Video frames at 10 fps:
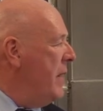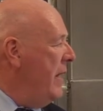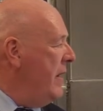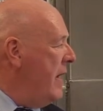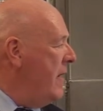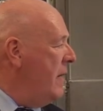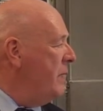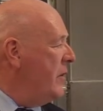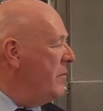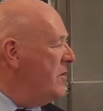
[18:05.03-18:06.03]
And then
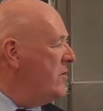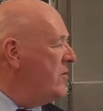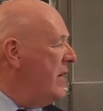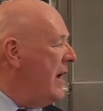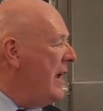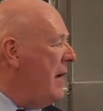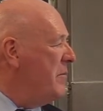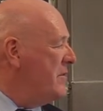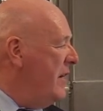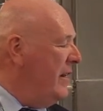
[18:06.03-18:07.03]
uh, commissioners are not
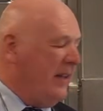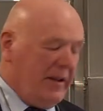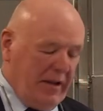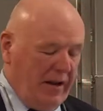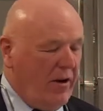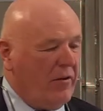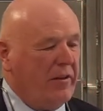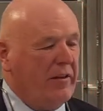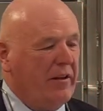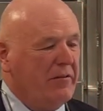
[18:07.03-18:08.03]
compensated. That, they know
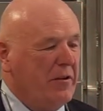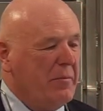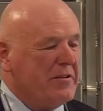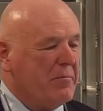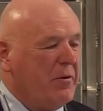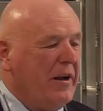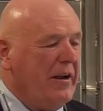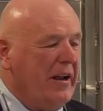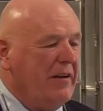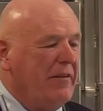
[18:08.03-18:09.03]
that there have been some pretty
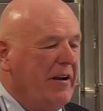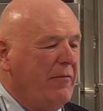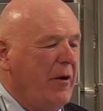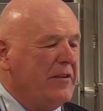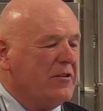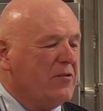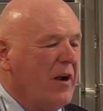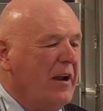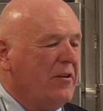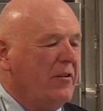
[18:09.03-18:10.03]
uh, innovative ways to
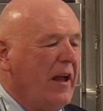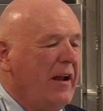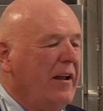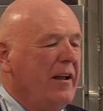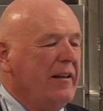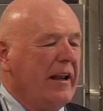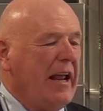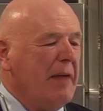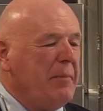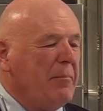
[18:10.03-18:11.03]
try and do that. They
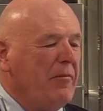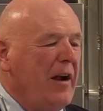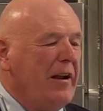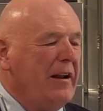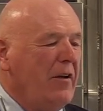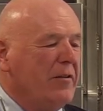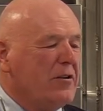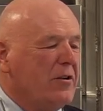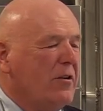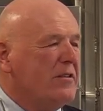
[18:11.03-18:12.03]
can't be provided health
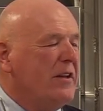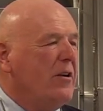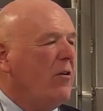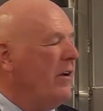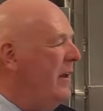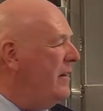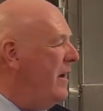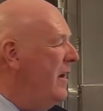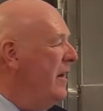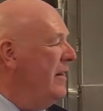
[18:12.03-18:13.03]
insurance. They don't get
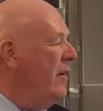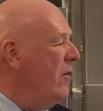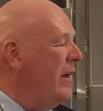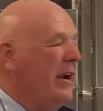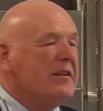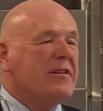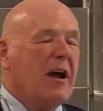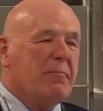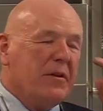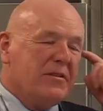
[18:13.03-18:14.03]
uh, they don't get any
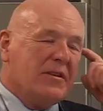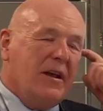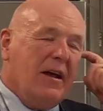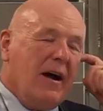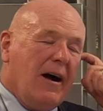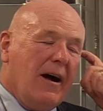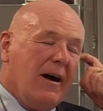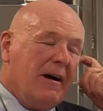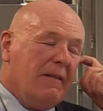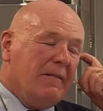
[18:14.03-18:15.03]
stipends.
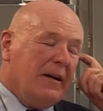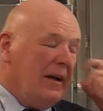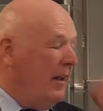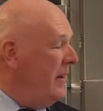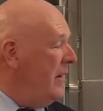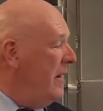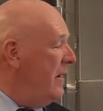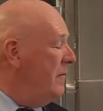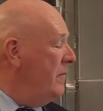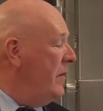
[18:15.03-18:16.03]
Uh, and
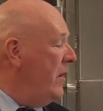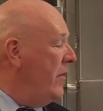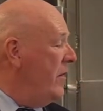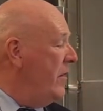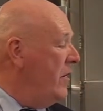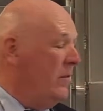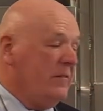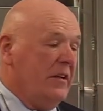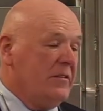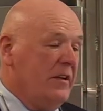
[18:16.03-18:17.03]
uh, you know, they're, they're,
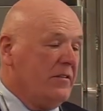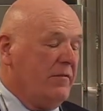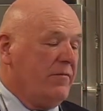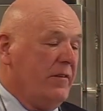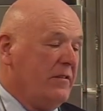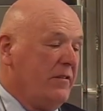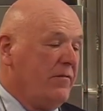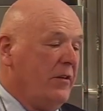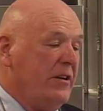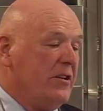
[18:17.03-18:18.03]
it's, it's, a, it's a
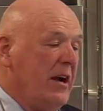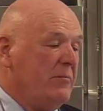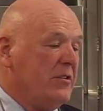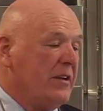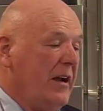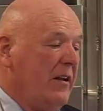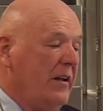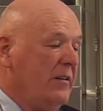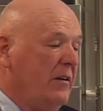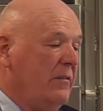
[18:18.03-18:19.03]
free job, just kind of
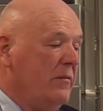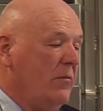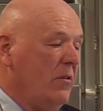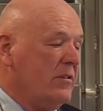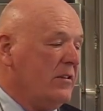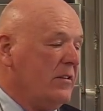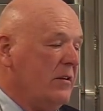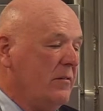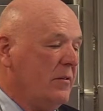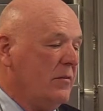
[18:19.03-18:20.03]
like the, the ones that
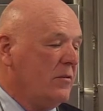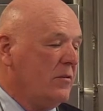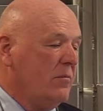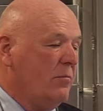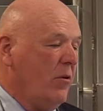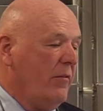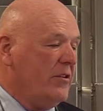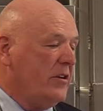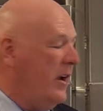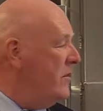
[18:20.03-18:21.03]
the, Board of
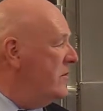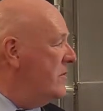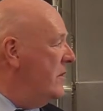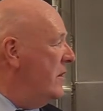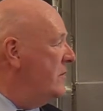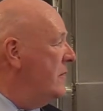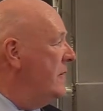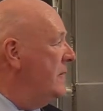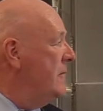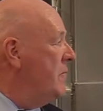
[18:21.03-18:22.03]
Education does.
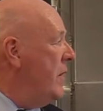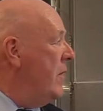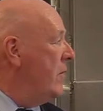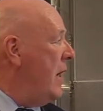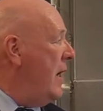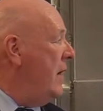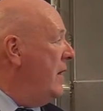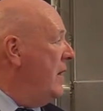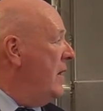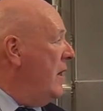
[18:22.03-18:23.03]
Okay.
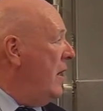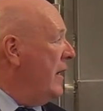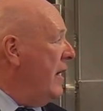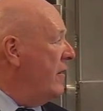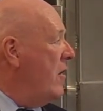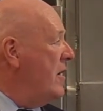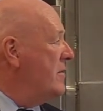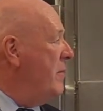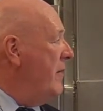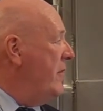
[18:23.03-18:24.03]
Again, cost
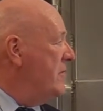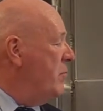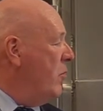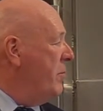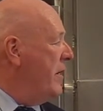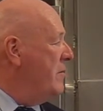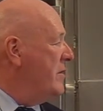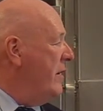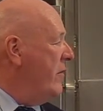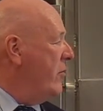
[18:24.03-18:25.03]
and benefits. Board becomes
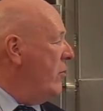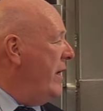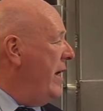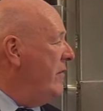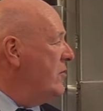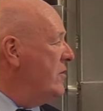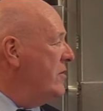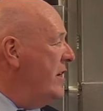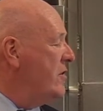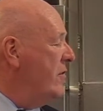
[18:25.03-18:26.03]
the authority having
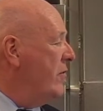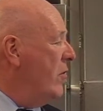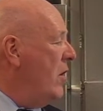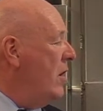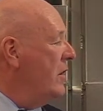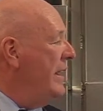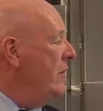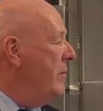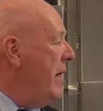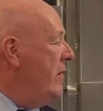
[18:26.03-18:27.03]
jurisdiction for all
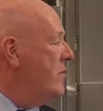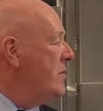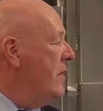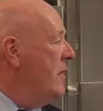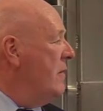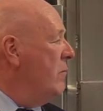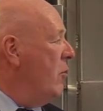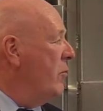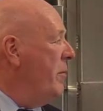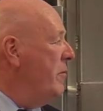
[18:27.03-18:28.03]
legal matters.
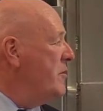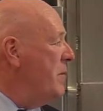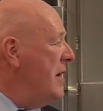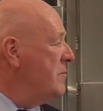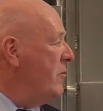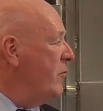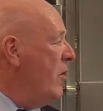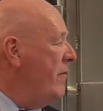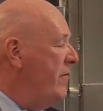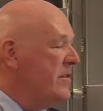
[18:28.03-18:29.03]
Board would be responsible for
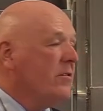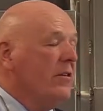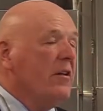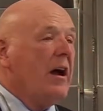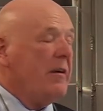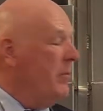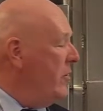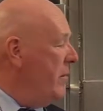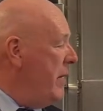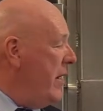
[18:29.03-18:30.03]
all fiscal and
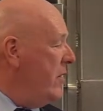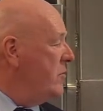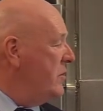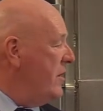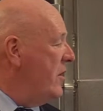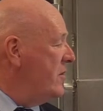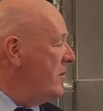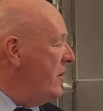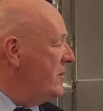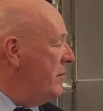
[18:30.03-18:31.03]
liability matters, which I touched,
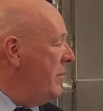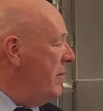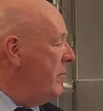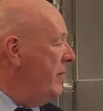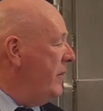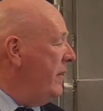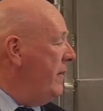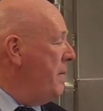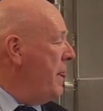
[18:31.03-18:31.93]
touched upon briefly.